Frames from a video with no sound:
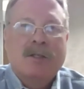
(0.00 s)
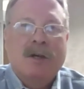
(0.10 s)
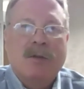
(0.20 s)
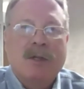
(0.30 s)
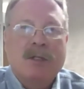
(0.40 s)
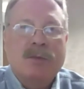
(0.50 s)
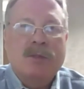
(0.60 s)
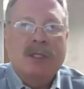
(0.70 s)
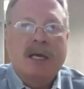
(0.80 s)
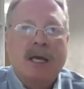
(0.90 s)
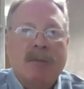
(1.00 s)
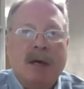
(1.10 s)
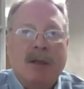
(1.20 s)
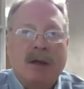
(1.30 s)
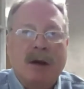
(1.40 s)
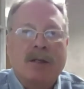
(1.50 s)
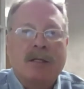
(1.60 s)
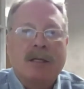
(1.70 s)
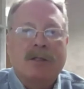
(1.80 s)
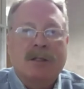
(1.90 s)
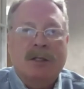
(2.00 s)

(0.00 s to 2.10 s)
So this was done by the architects